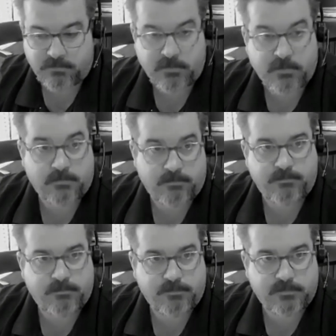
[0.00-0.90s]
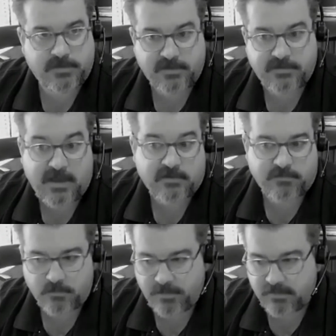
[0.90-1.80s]
your tax
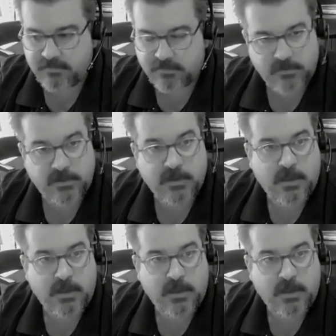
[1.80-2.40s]
firm, basically.